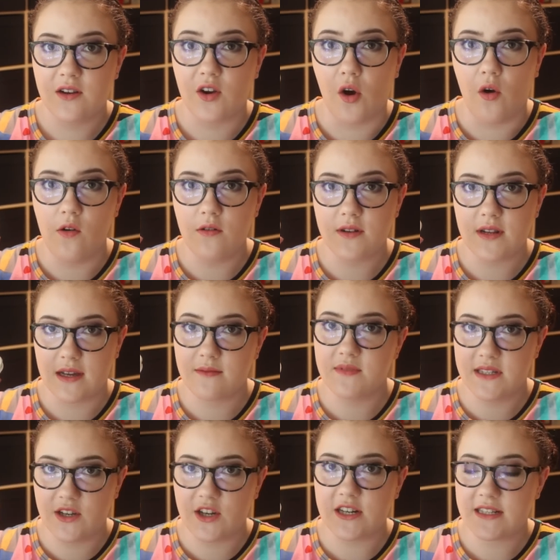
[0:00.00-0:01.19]
gold, like
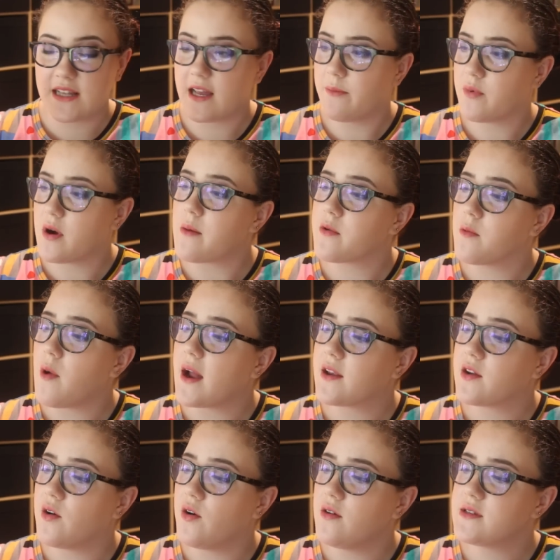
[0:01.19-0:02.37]
seriously like a proper white
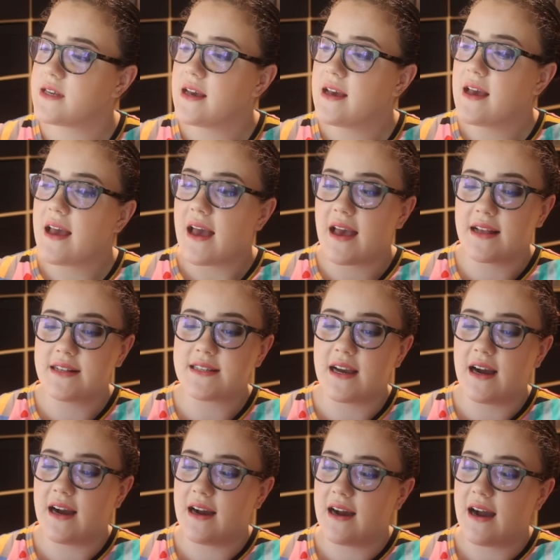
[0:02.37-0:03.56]
gold, and
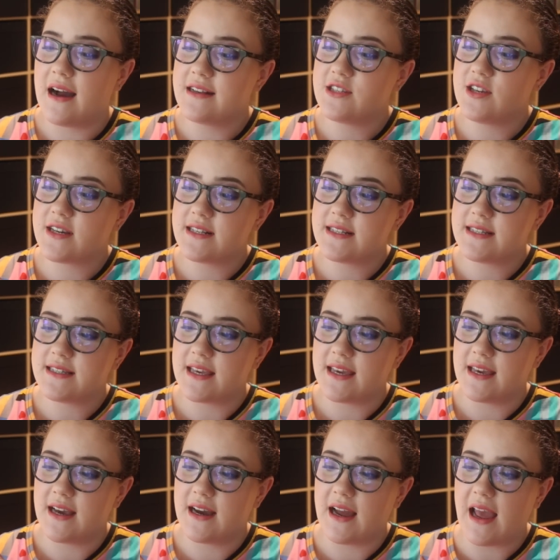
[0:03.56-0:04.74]
as you can
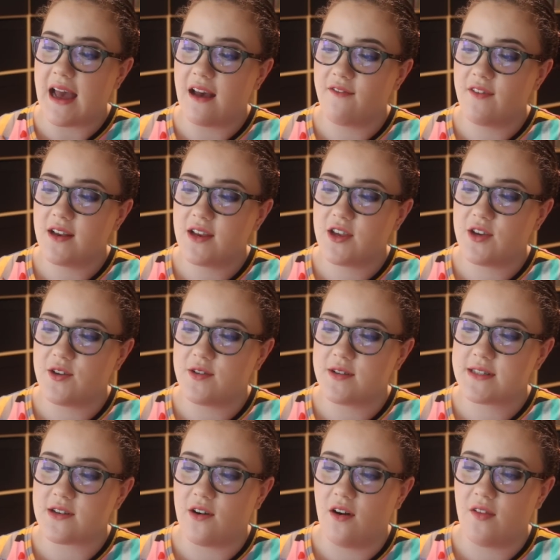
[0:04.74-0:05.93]
see, I haven't
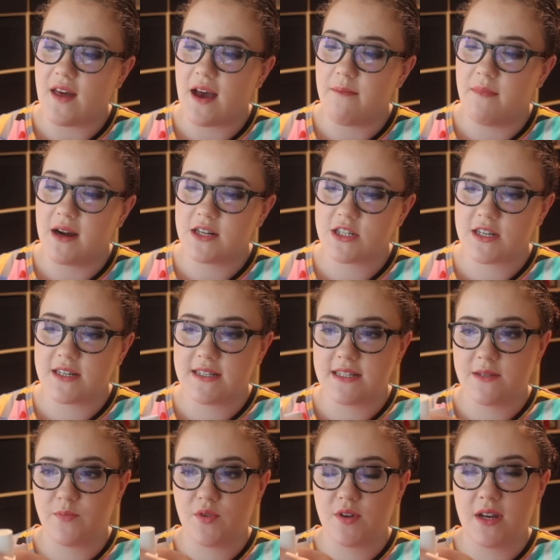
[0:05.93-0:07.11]
used all that much because it's
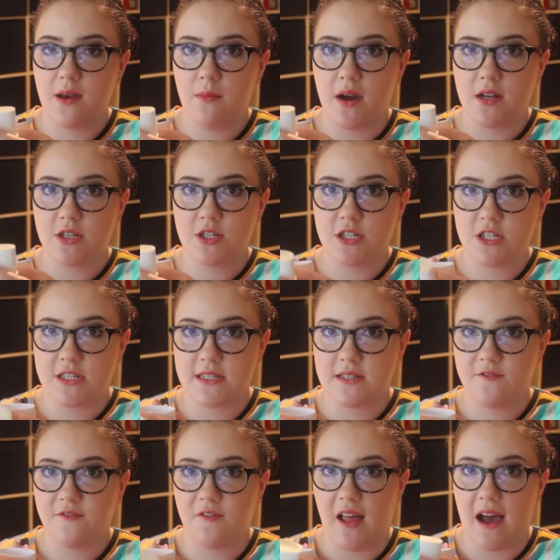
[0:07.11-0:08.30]
pretty much just
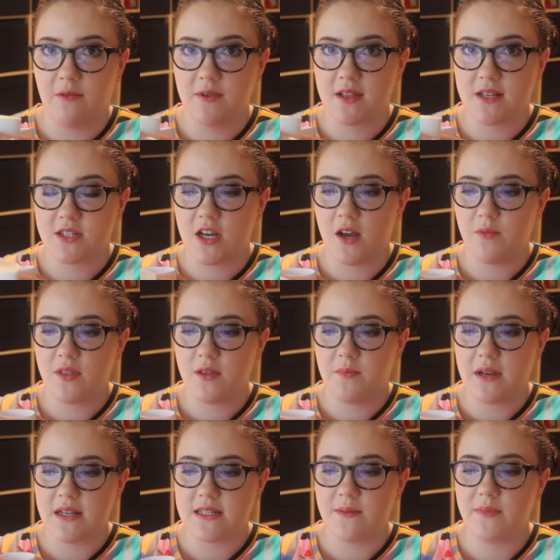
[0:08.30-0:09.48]
flat with the top with a
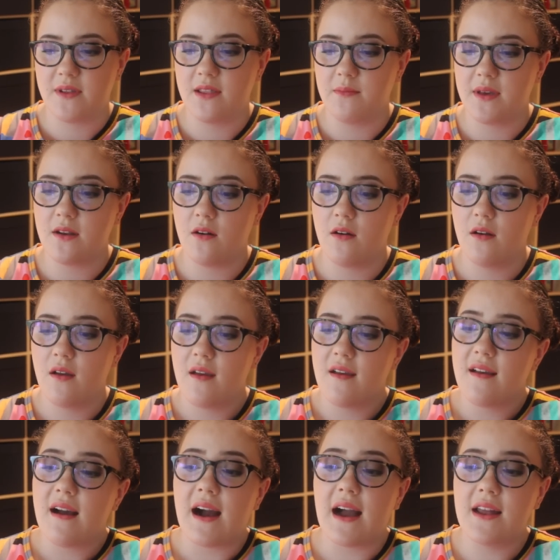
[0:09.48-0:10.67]
bit of dip in the middle.
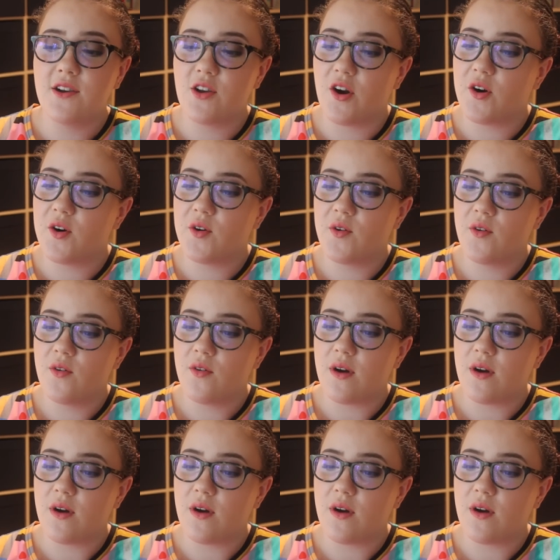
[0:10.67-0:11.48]
I know